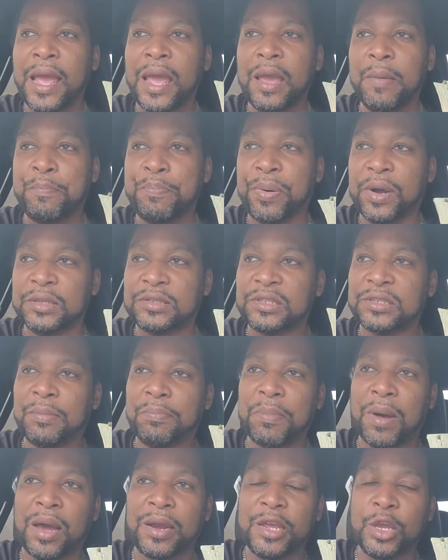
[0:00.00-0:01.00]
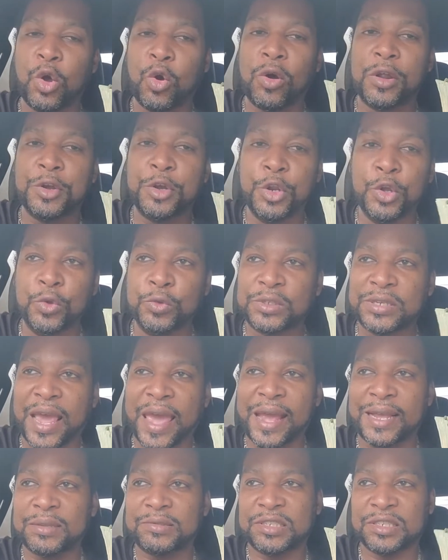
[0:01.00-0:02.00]
and put some money on New
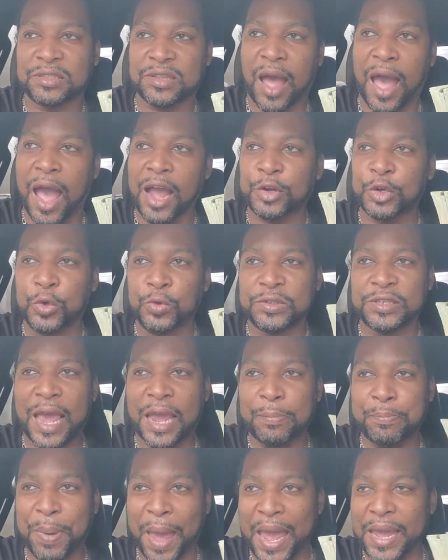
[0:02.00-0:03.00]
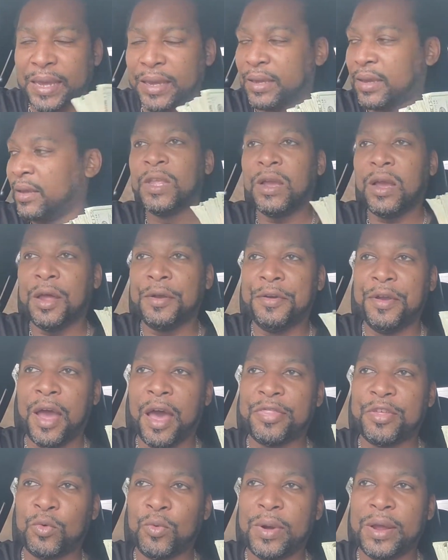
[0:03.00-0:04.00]
Tech stock, New Tech Bank.
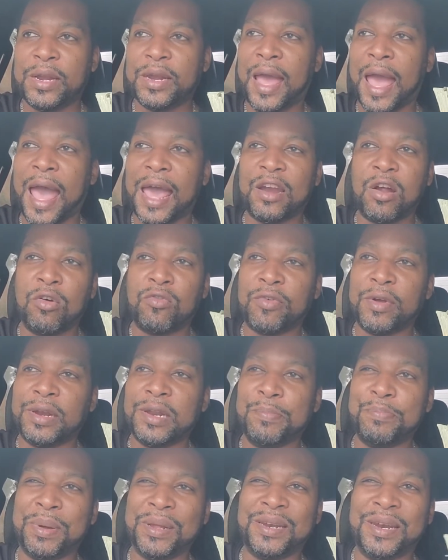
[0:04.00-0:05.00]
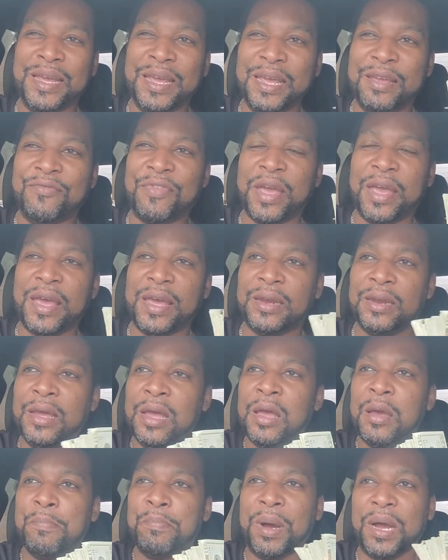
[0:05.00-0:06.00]
Another one I don't really believe in,
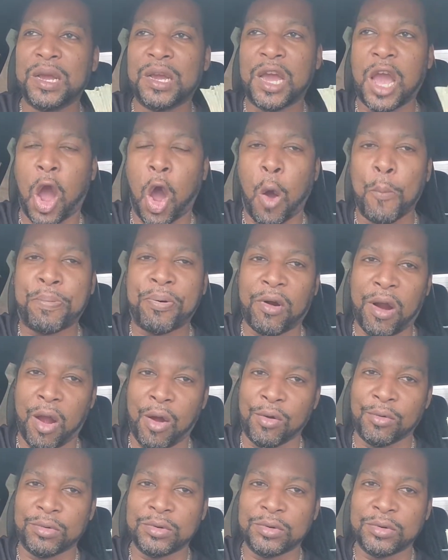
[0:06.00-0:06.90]
but GoPro.